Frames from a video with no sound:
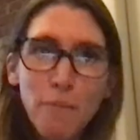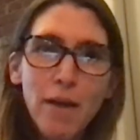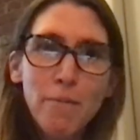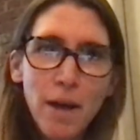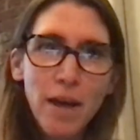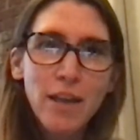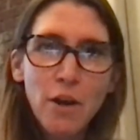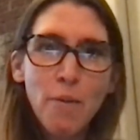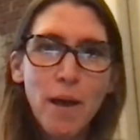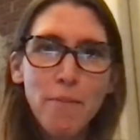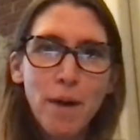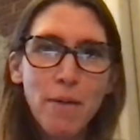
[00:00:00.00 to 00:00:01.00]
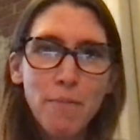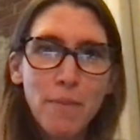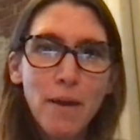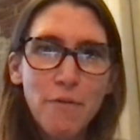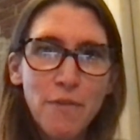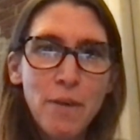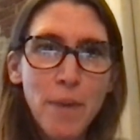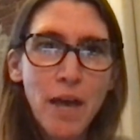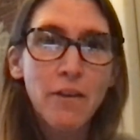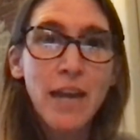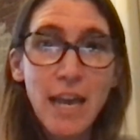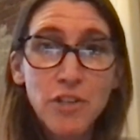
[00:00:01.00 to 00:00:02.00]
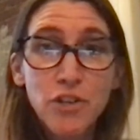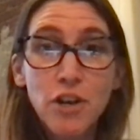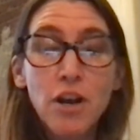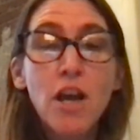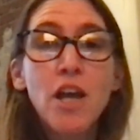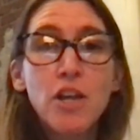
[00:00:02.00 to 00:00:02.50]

my my you know my, my my female nature